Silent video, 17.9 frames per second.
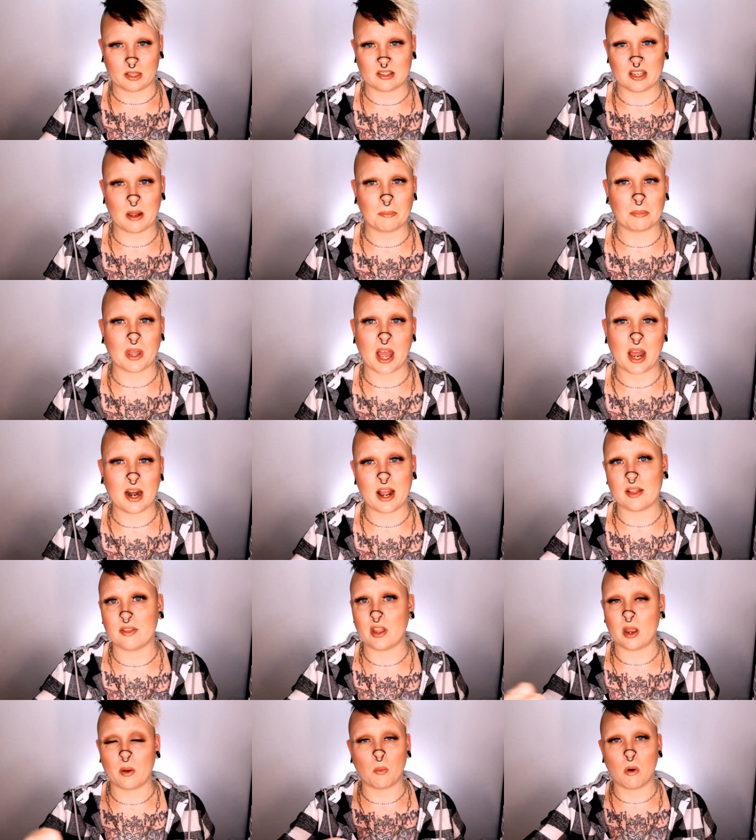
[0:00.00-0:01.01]
accept that,
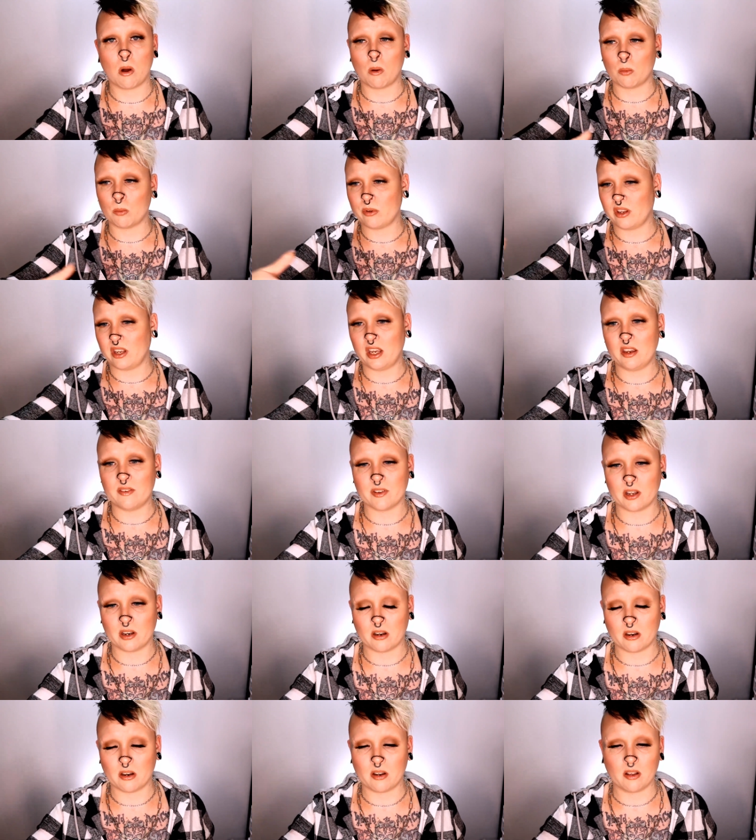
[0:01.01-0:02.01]
and they won't
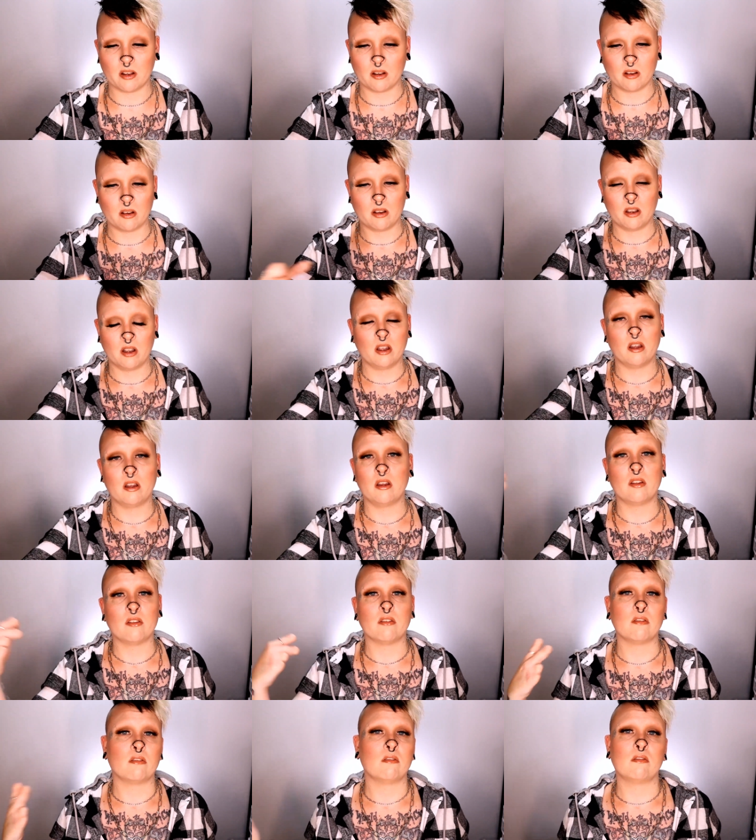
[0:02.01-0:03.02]
even
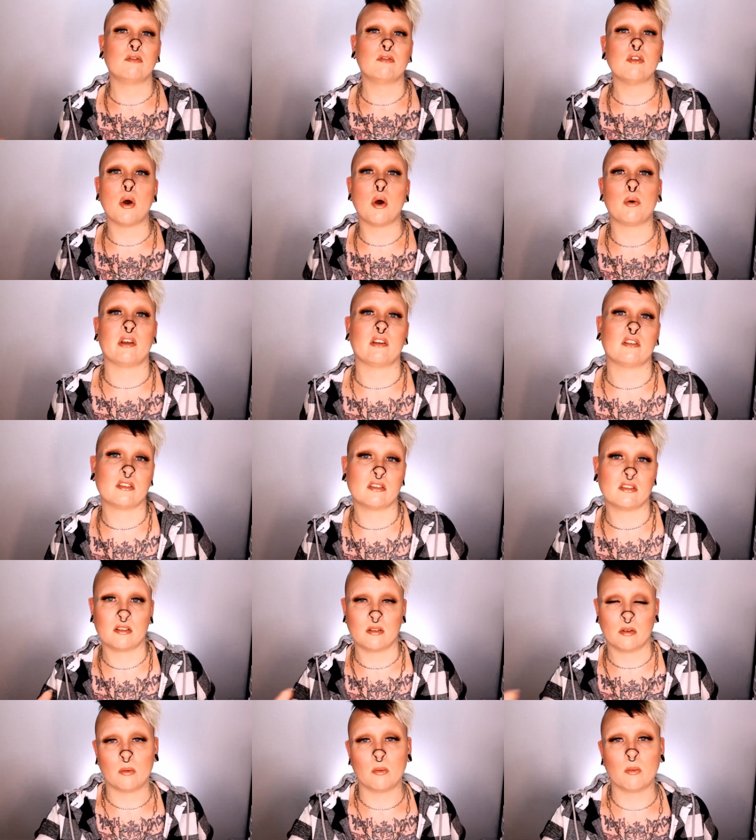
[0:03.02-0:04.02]

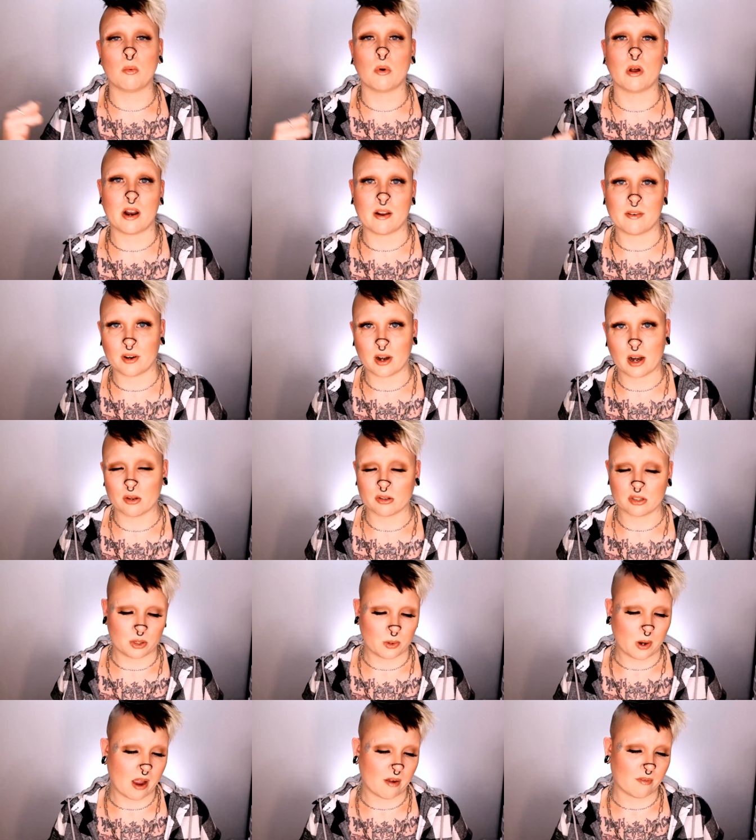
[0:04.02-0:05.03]
notice whatever
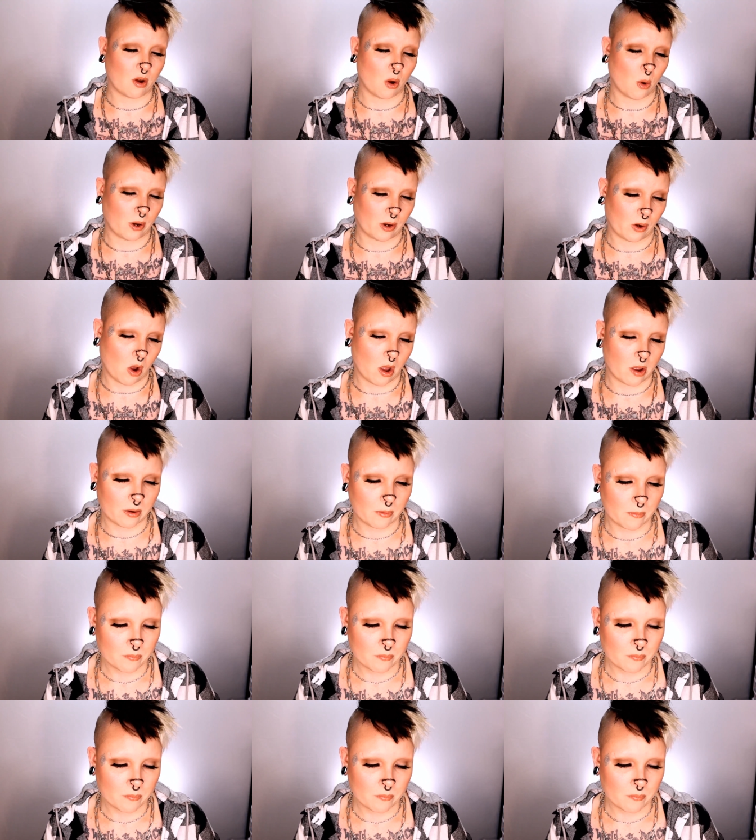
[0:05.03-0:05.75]
else you have going on.